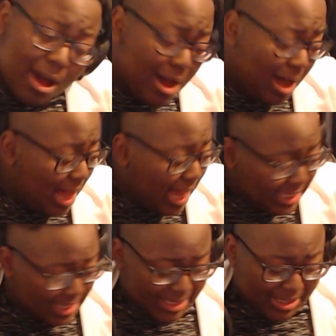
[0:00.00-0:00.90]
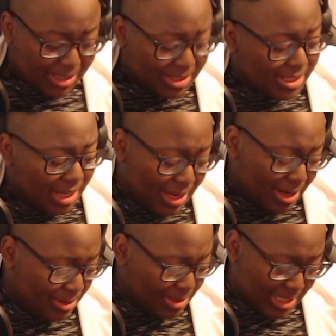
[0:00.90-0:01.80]
I guess I'll start
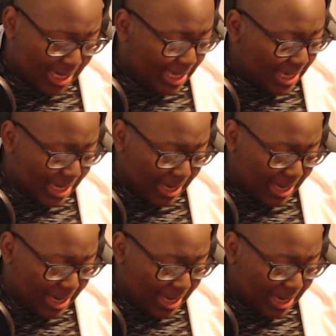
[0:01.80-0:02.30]
note-taking.